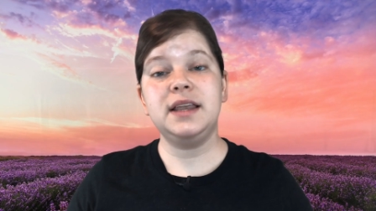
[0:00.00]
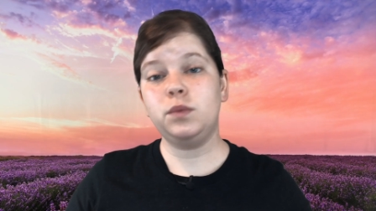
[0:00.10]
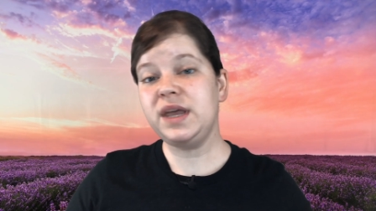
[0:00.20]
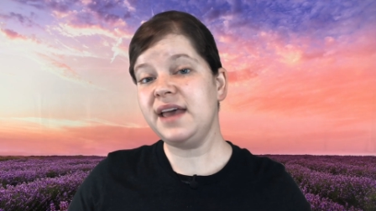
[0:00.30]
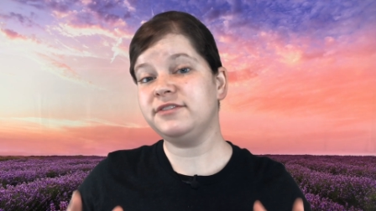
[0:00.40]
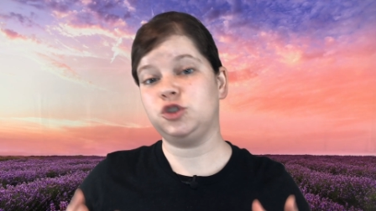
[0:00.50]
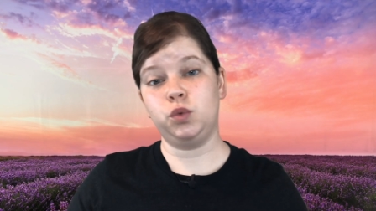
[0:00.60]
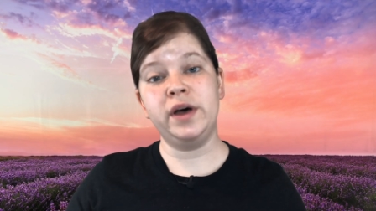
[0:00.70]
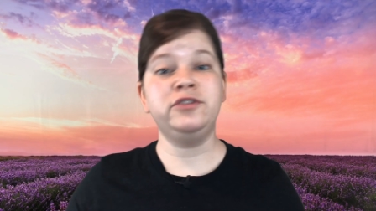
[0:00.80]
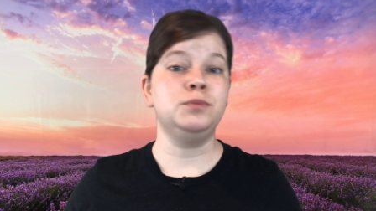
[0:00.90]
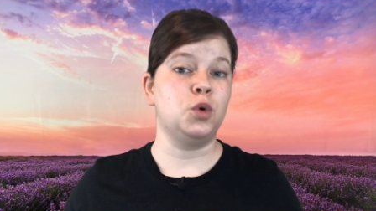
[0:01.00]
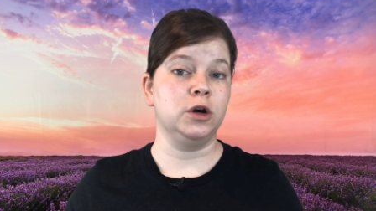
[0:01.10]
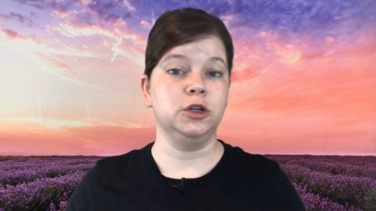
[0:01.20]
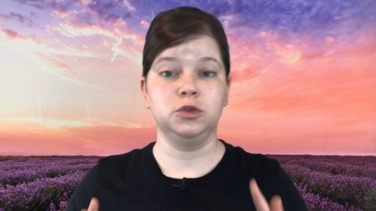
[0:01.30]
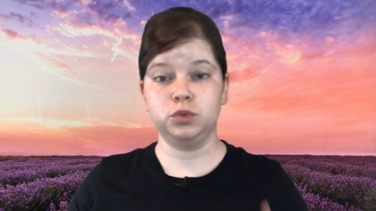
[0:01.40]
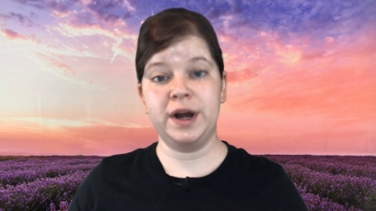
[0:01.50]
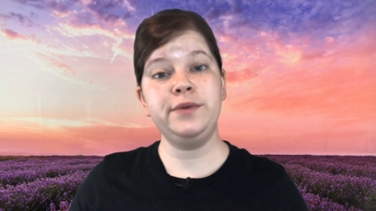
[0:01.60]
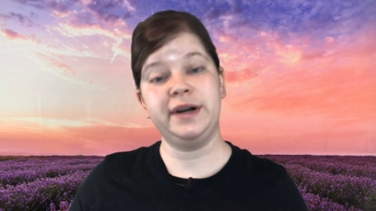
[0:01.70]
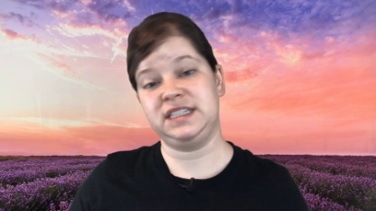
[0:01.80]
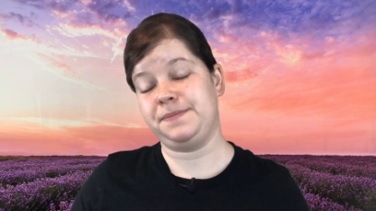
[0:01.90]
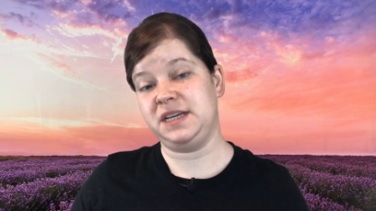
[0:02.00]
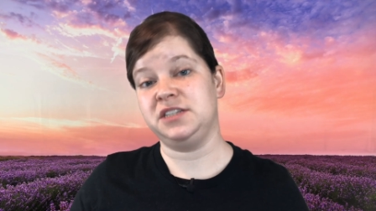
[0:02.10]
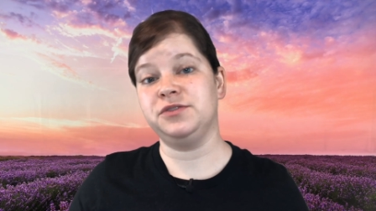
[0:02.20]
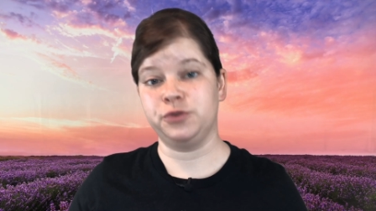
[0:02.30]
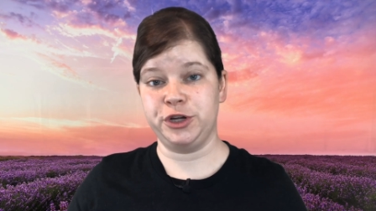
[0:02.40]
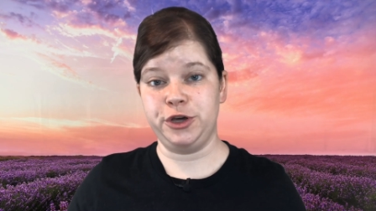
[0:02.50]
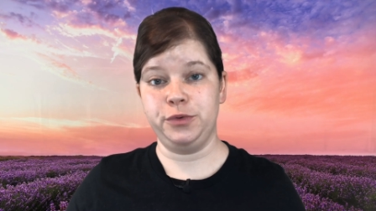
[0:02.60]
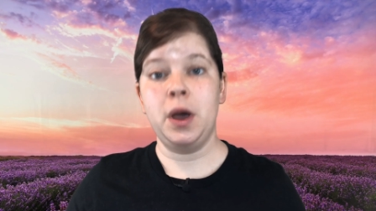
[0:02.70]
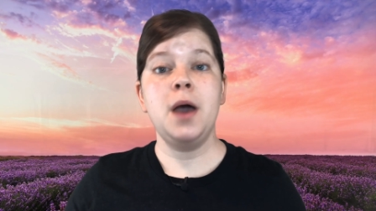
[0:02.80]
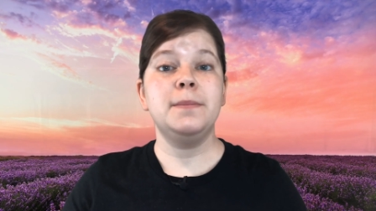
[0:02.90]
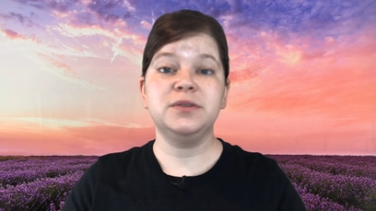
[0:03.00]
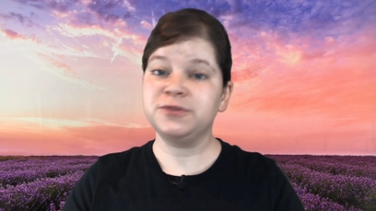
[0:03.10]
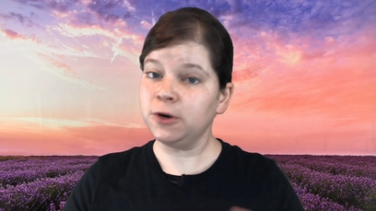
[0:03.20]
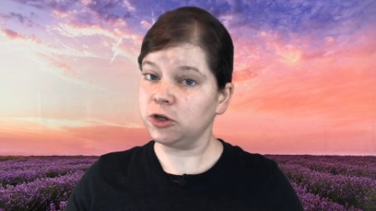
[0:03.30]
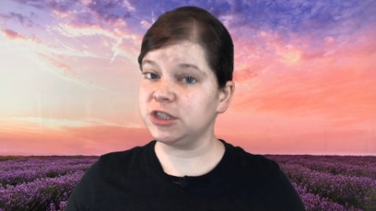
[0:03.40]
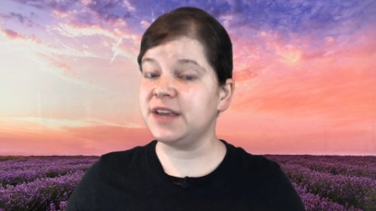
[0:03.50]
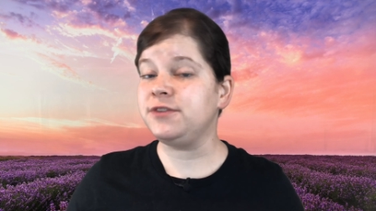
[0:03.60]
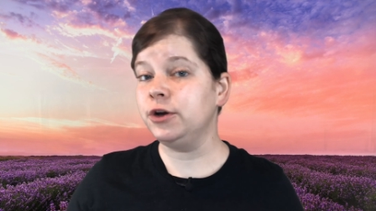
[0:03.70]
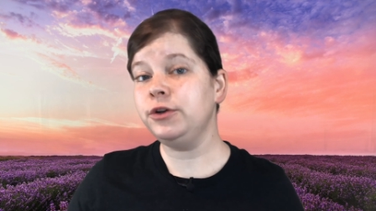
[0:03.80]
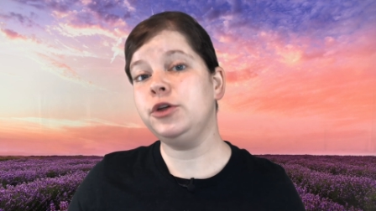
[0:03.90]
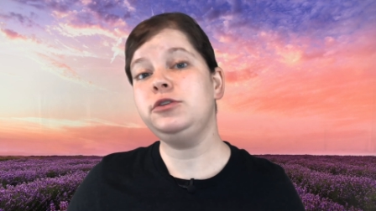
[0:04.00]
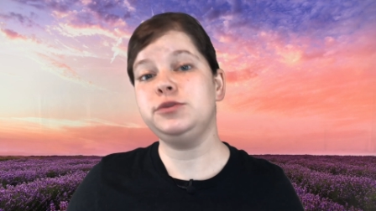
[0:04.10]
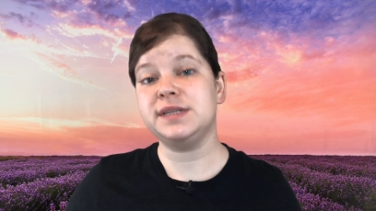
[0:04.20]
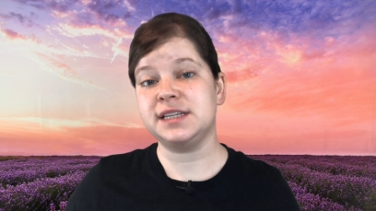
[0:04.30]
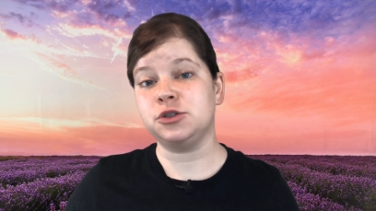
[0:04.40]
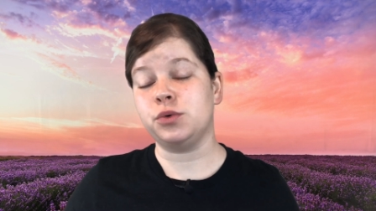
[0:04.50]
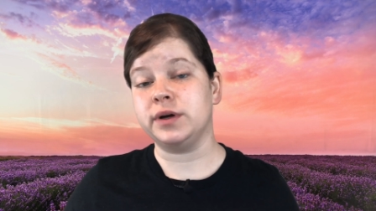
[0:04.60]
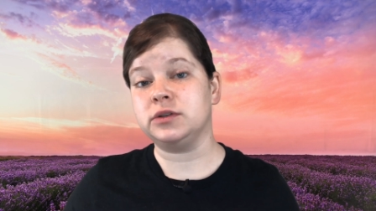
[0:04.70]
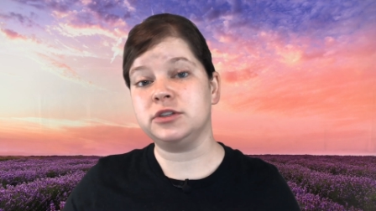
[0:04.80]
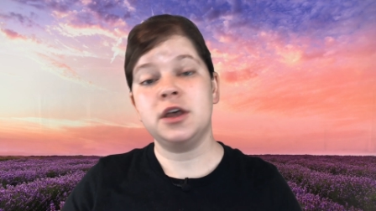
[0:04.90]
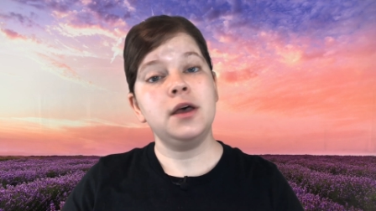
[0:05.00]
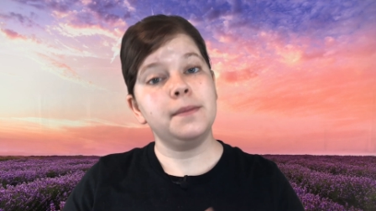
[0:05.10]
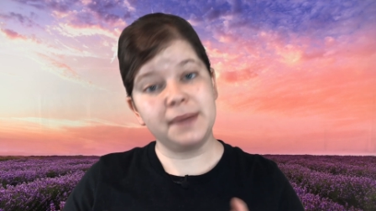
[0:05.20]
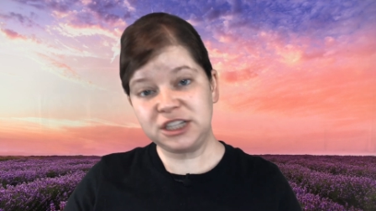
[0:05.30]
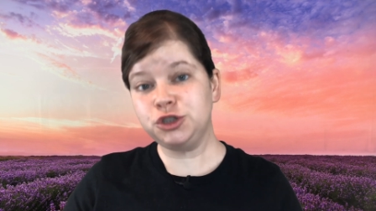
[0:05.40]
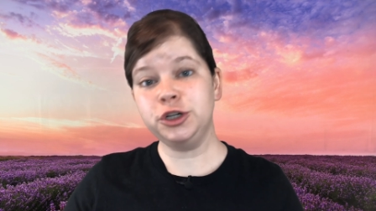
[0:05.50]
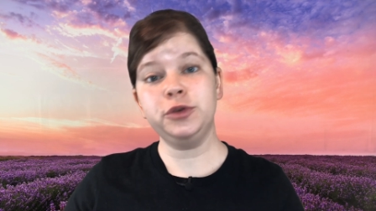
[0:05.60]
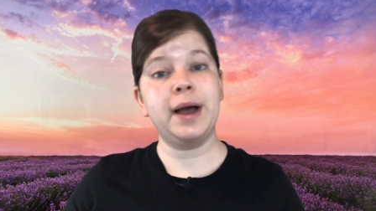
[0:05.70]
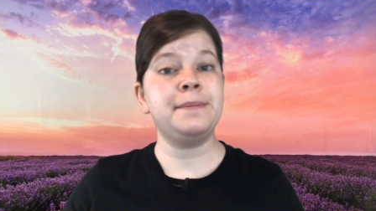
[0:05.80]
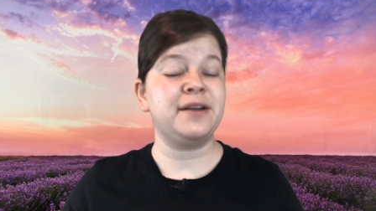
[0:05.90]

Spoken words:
we have 12 more great recipes for you. But first, if you're new to essential oils, make sure to grab my